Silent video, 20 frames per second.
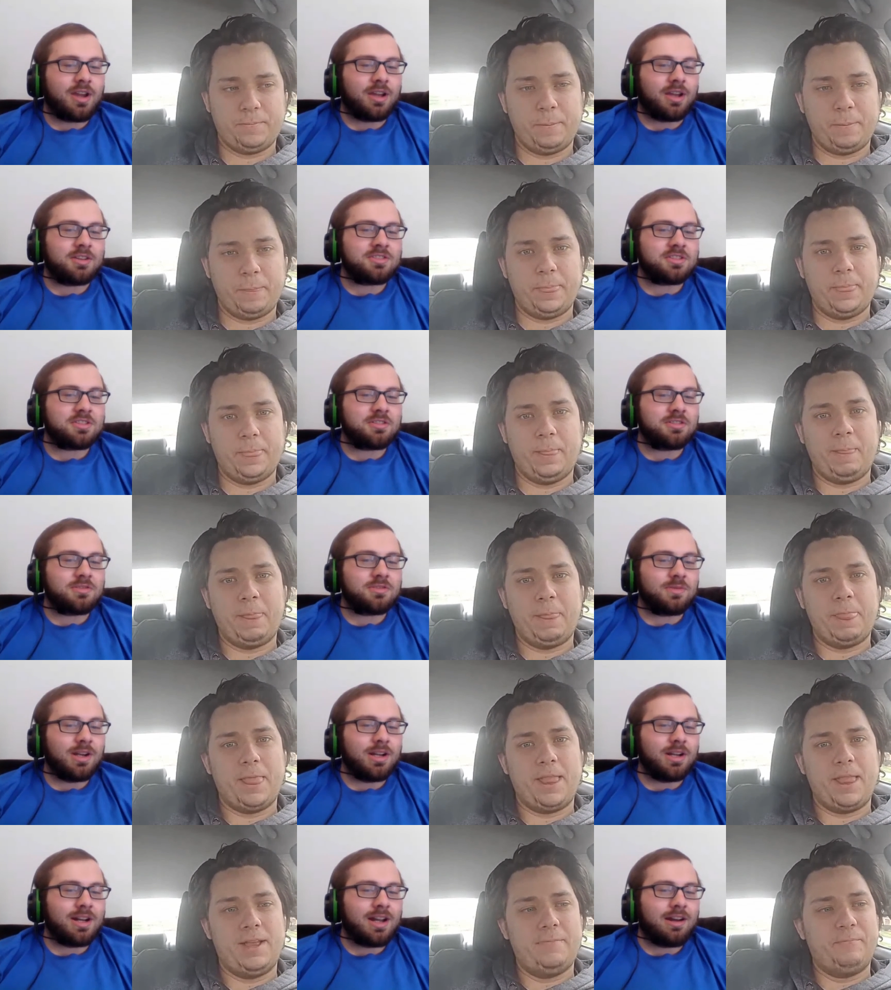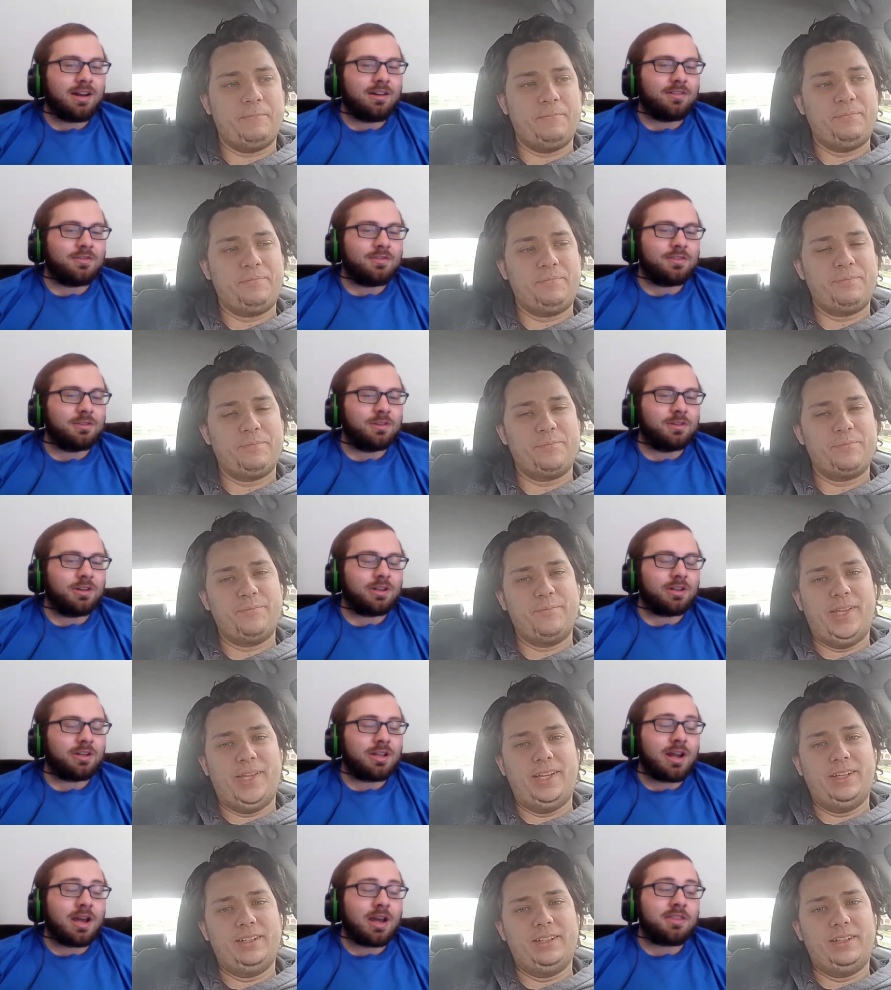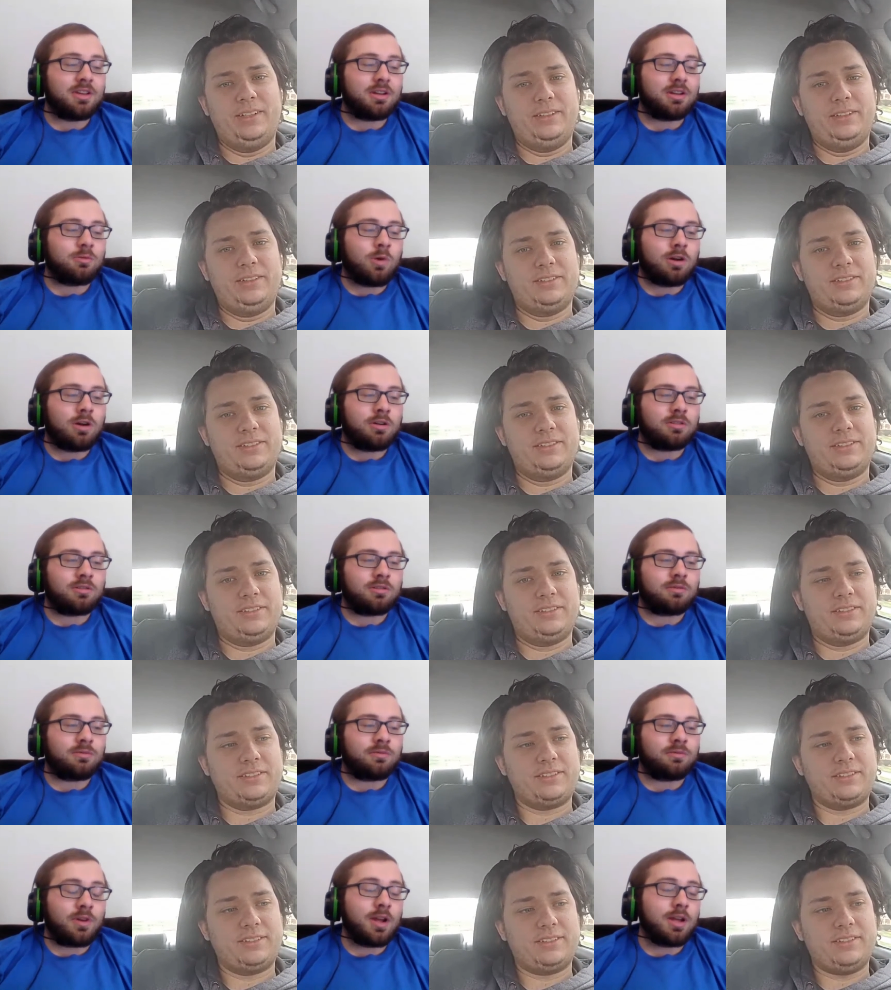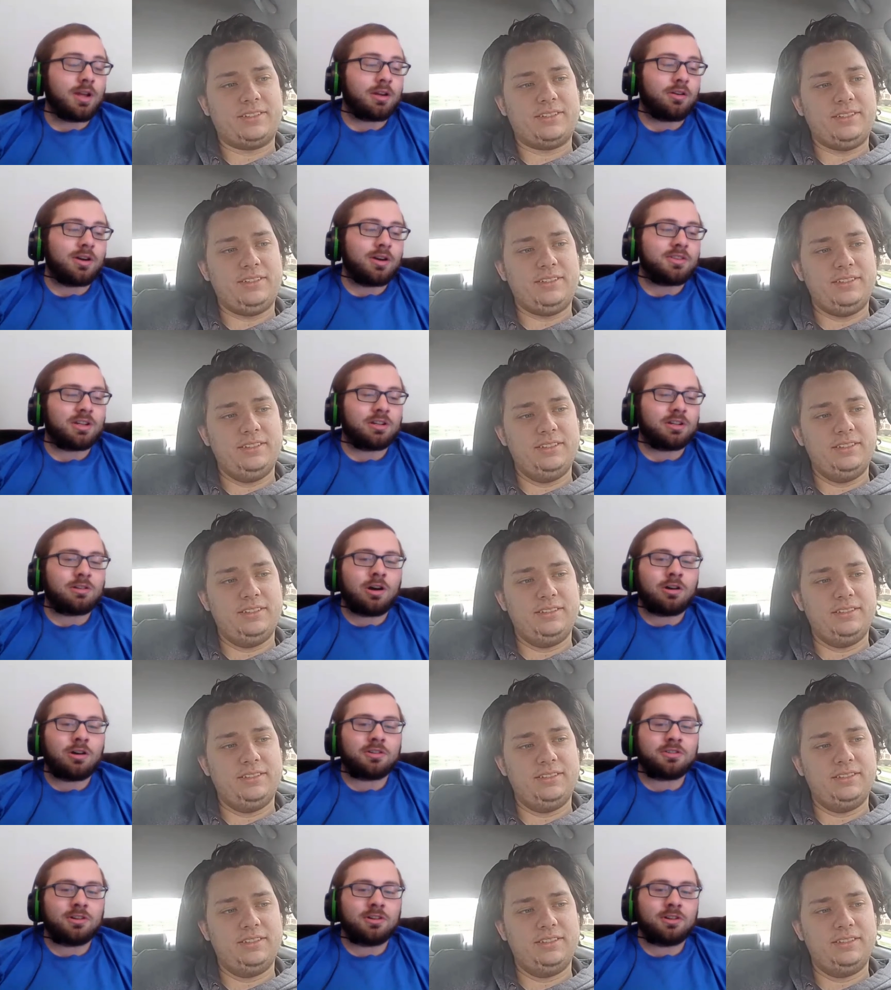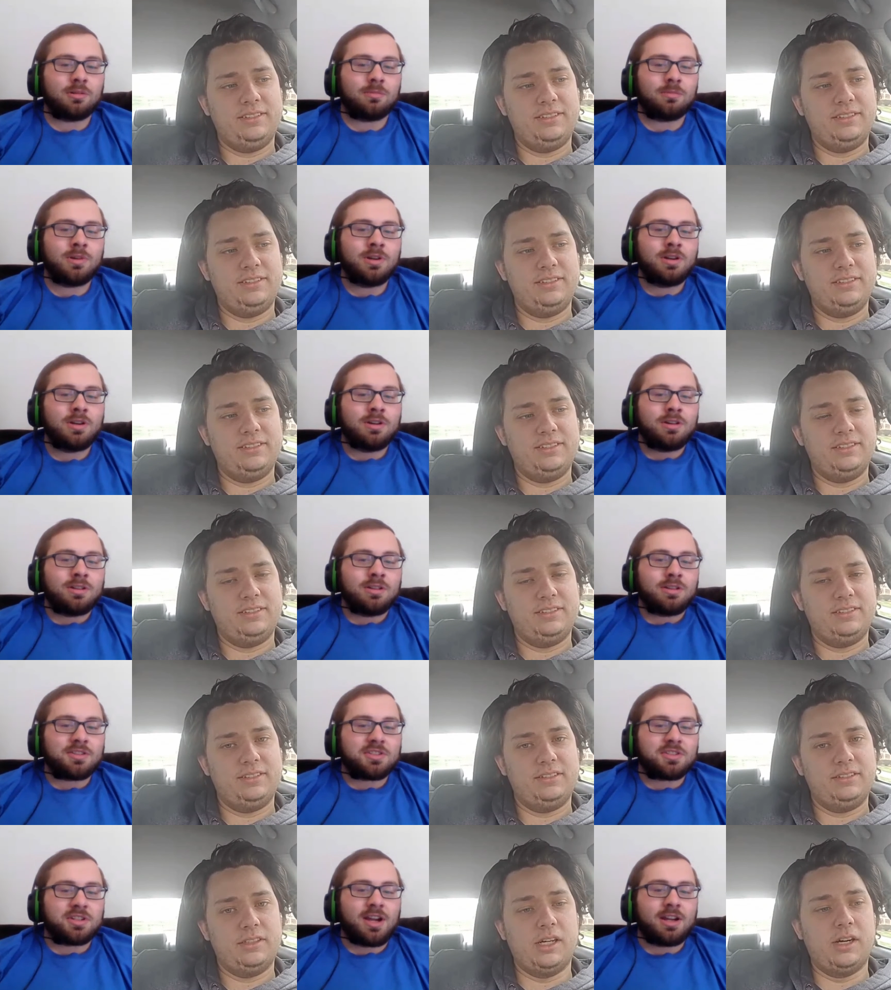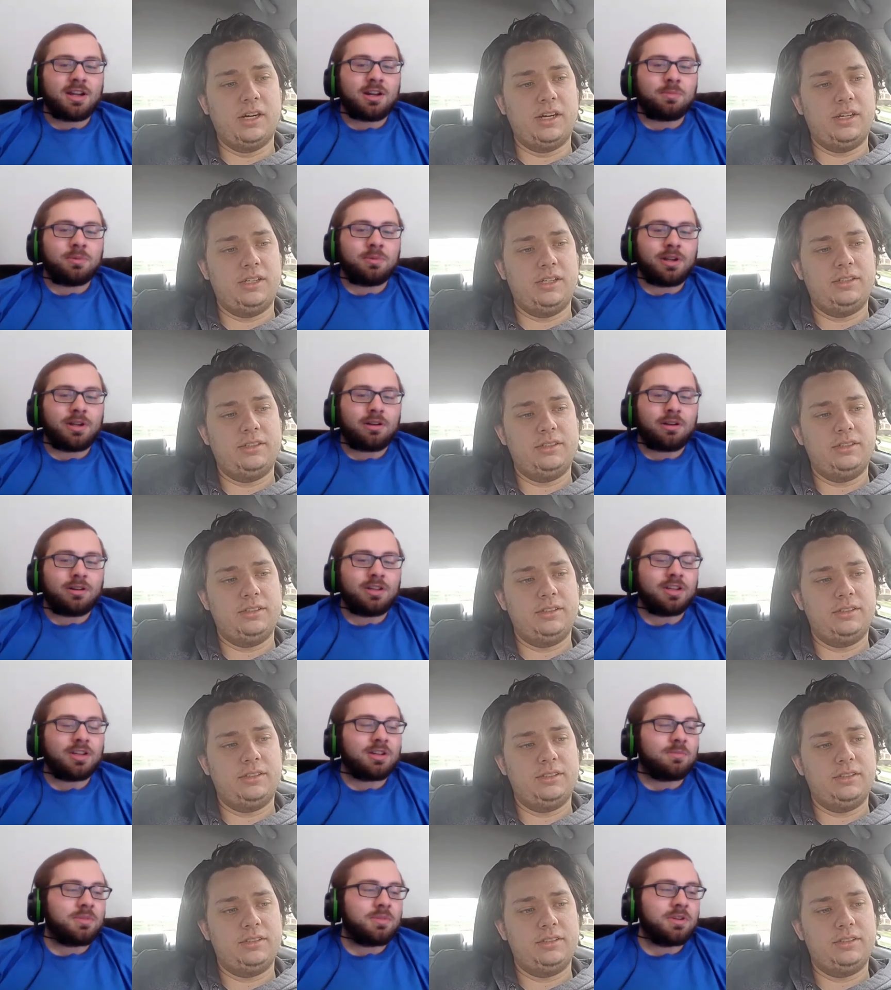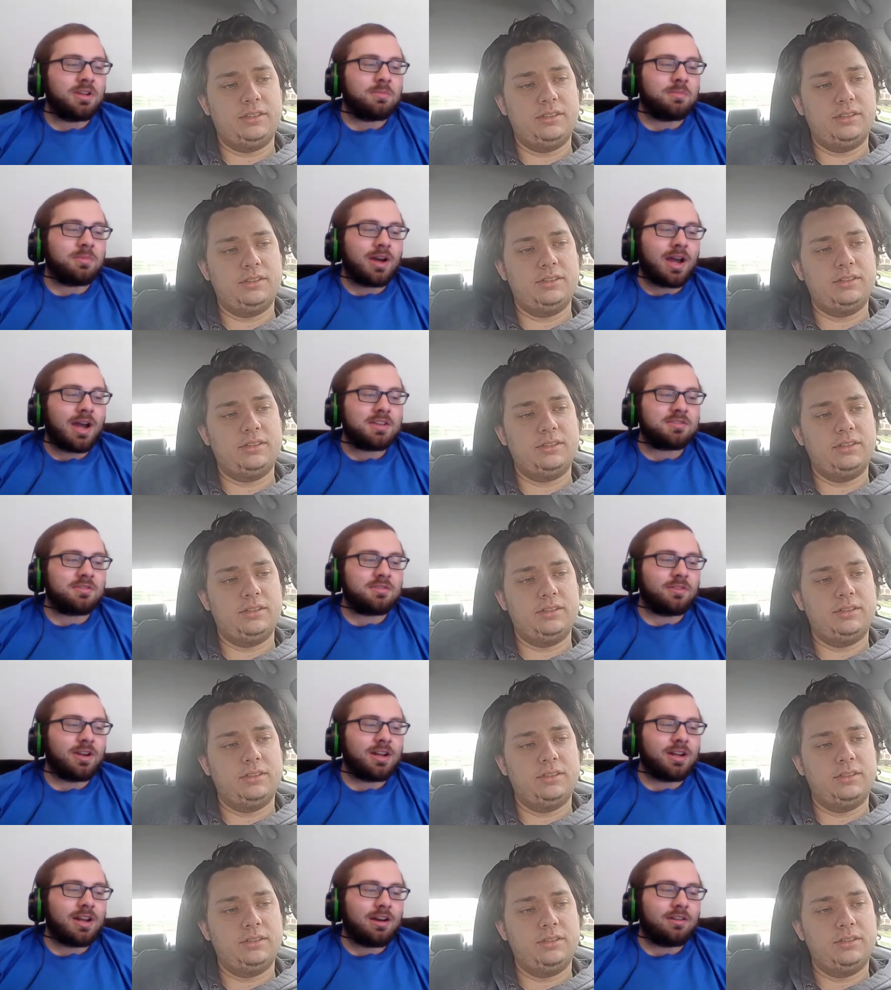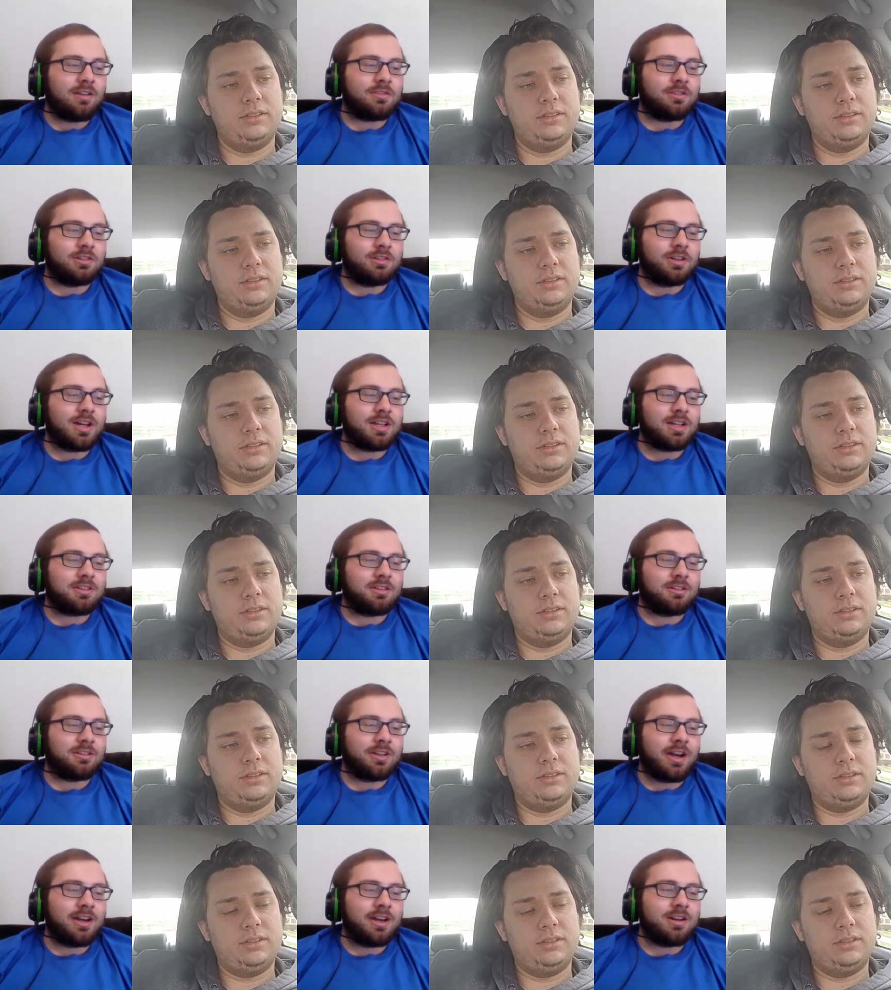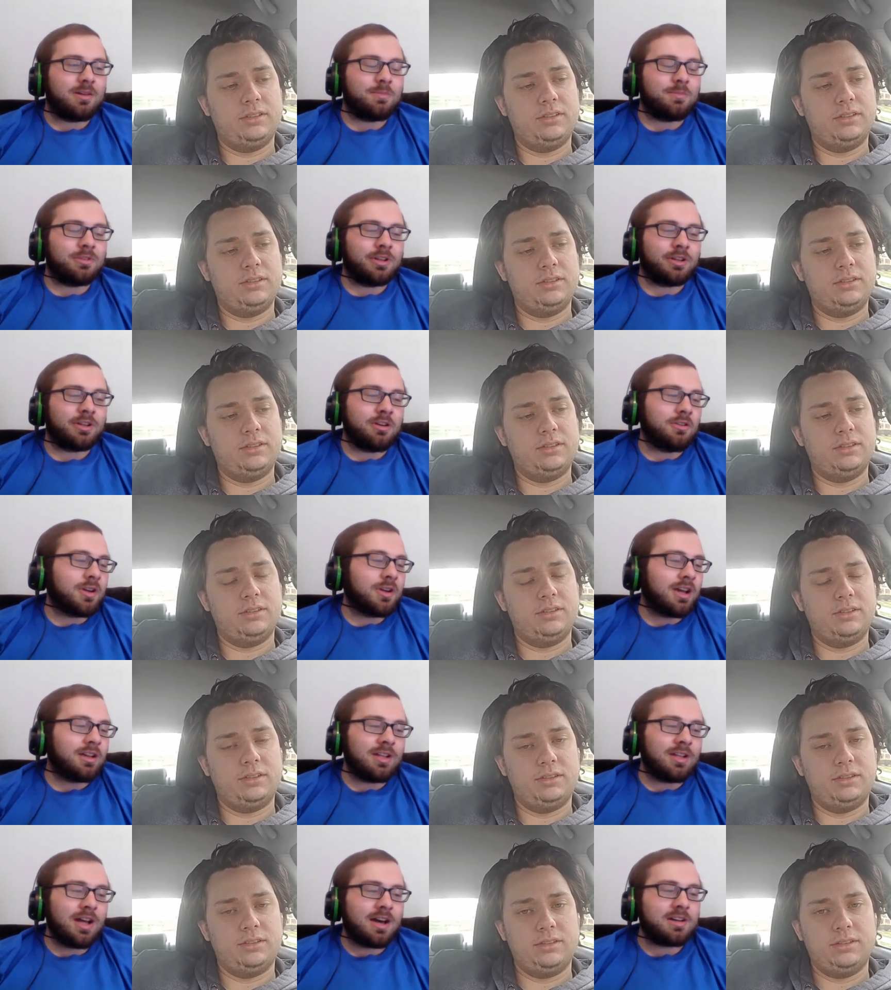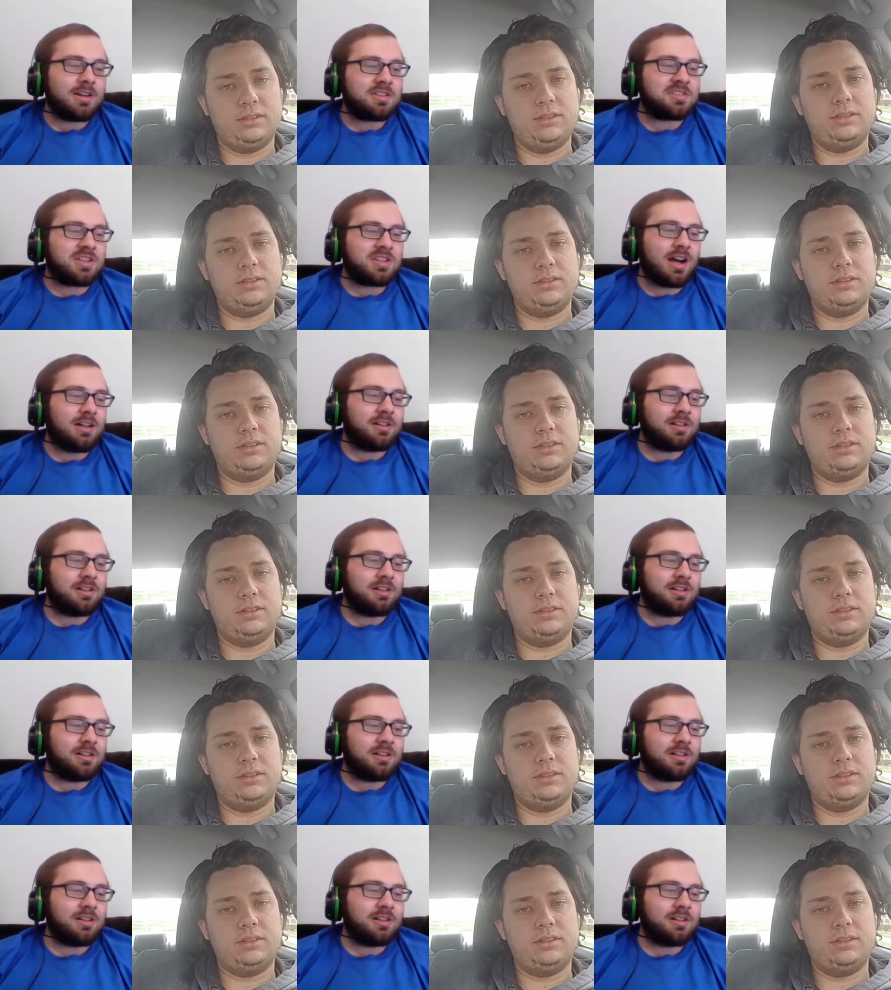Speaker 1: to face. Because right now, if you look, and I think Wander Franco, I think long term, that's the oh, kind of player he can be. But as of right now, if you look at their lineup, you're like, okay, a lot of